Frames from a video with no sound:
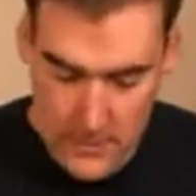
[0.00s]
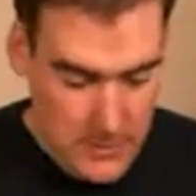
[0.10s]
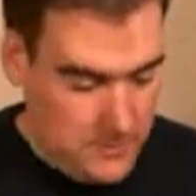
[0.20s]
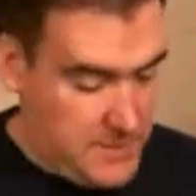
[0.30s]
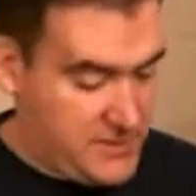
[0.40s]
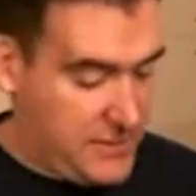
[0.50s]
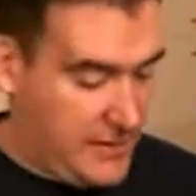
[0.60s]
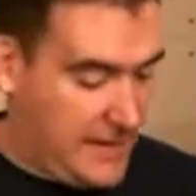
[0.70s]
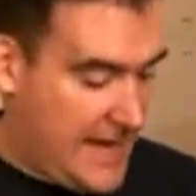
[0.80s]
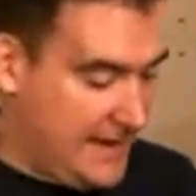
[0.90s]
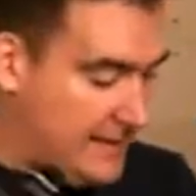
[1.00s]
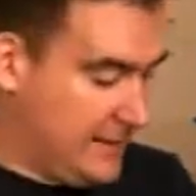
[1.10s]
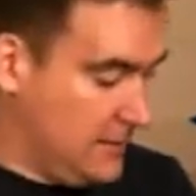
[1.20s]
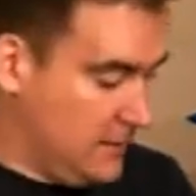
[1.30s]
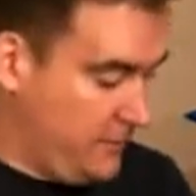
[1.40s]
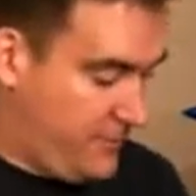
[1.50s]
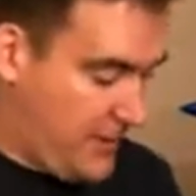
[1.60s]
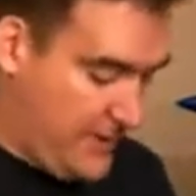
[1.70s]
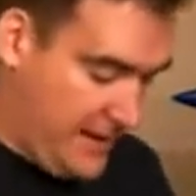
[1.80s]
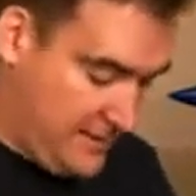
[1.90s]
Mention the landing gear, we've
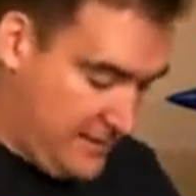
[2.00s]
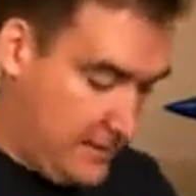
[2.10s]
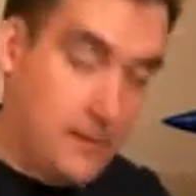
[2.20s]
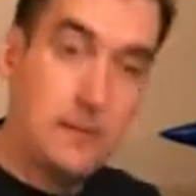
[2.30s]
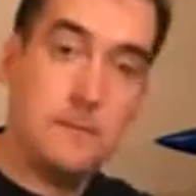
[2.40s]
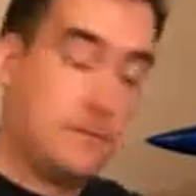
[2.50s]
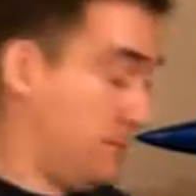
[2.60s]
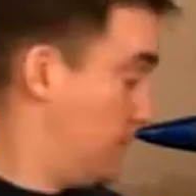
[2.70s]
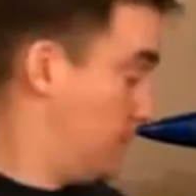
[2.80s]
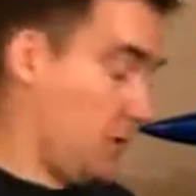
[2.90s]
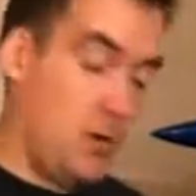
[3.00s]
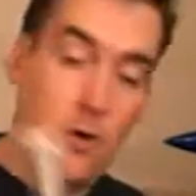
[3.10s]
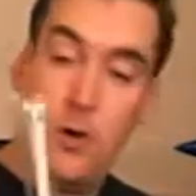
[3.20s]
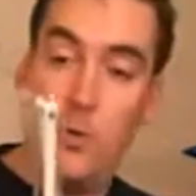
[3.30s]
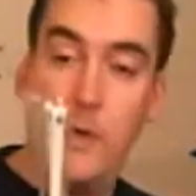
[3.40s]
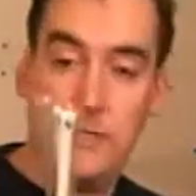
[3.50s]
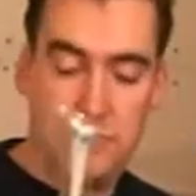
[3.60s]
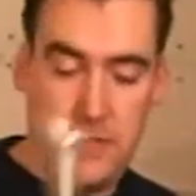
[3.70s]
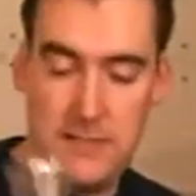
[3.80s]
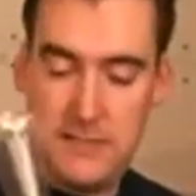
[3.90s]
got that there. Wing
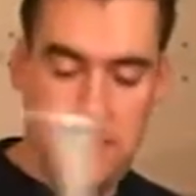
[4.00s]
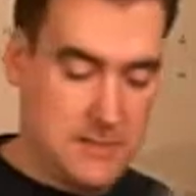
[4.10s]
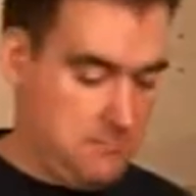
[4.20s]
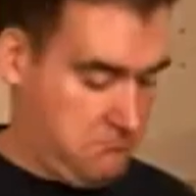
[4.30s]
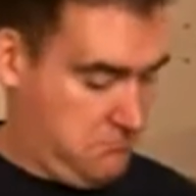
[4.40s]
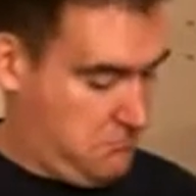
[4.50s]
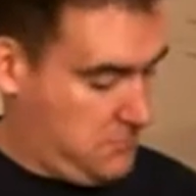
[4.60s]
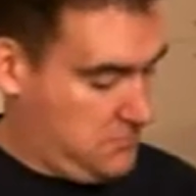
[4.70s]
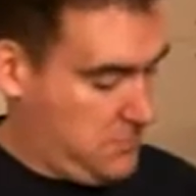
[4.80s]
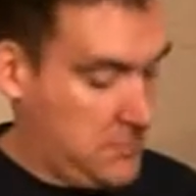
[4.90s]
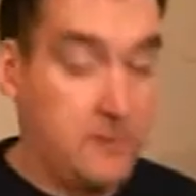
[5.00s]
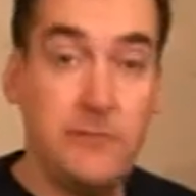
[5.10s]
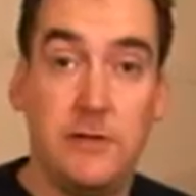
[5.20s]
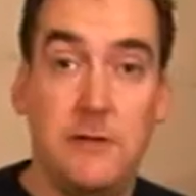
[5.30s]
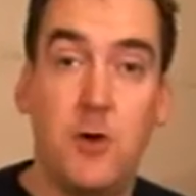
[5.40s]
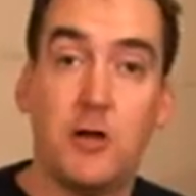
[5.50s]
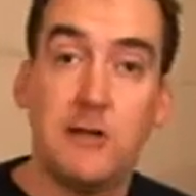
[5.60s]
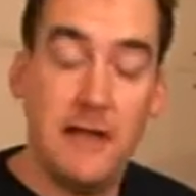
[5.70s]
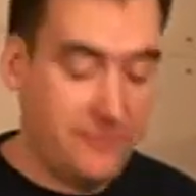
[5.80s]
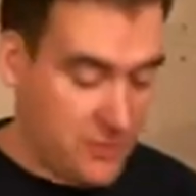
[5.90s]
struts, conveniently marked
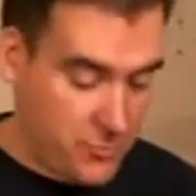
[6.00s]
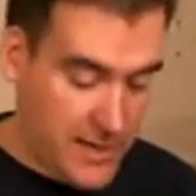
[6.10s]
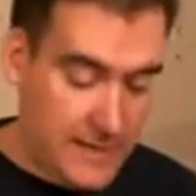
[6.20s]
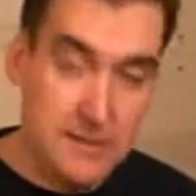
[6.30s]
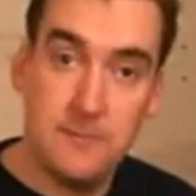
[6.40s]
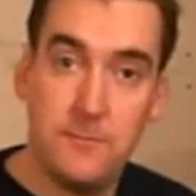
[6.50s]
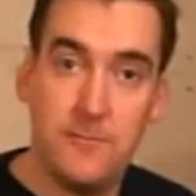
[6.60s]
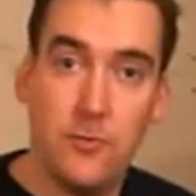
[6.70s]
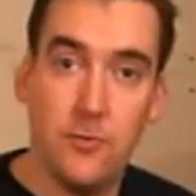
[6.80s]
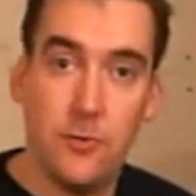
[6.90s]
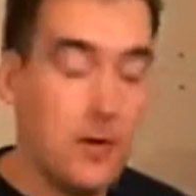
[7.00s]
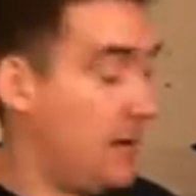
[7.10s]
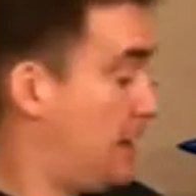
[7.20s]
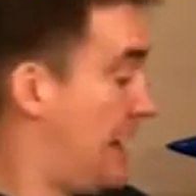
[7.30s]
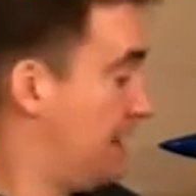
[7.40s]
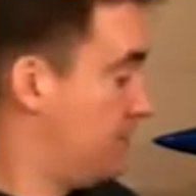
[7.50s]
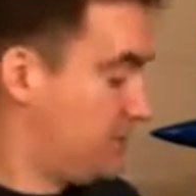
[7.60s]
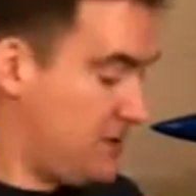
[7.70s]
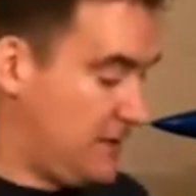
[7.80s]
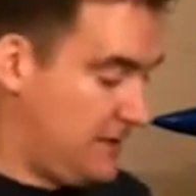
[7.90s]
left and right for adding
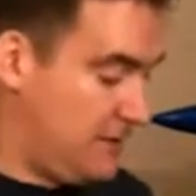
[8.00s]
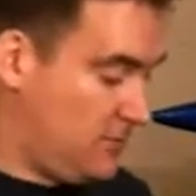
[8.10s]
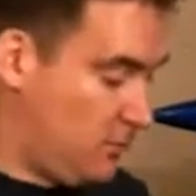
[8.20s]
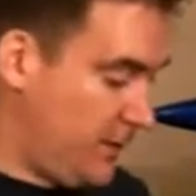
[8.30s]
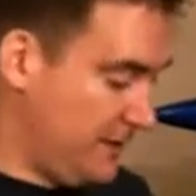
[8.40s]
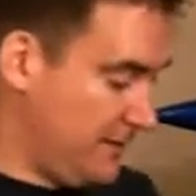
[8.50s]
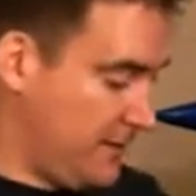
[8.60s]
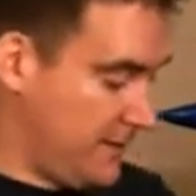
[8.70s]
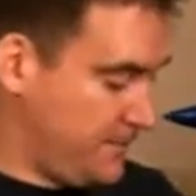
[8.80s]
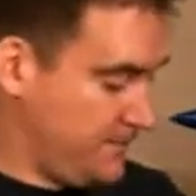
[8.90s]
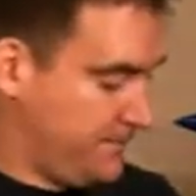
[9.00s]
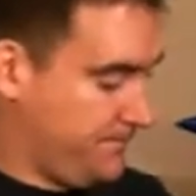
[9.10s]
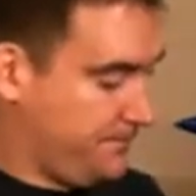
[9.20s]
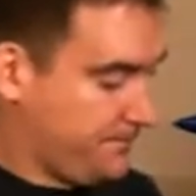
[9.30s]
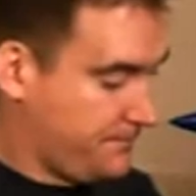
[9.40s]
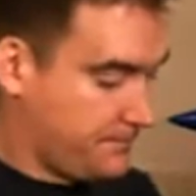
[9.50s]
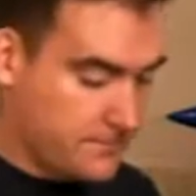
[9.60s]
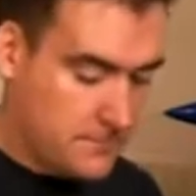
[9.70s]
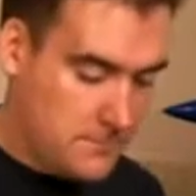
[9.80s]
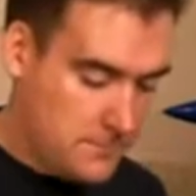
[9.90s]
rigidity to the wing there.
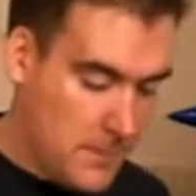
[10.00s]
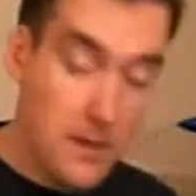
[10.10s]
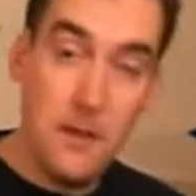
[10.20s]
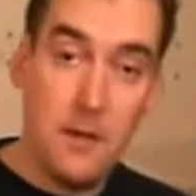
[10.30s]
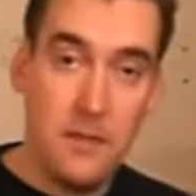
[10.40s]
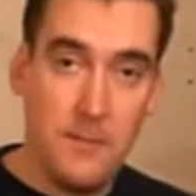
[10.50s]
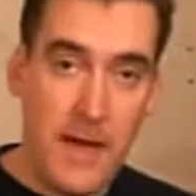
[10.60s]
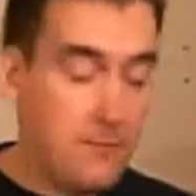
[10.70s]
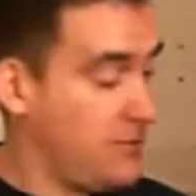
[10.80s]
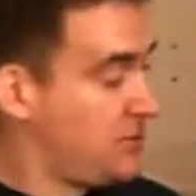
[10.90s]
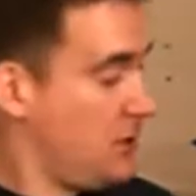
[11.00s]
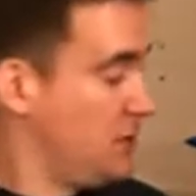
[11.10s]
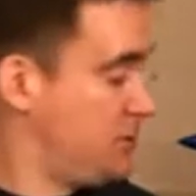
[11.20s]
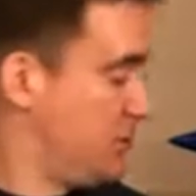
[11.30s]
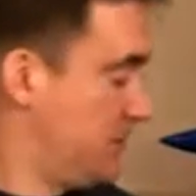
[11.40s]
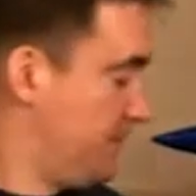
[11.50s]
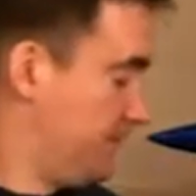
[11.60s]
The battery charger.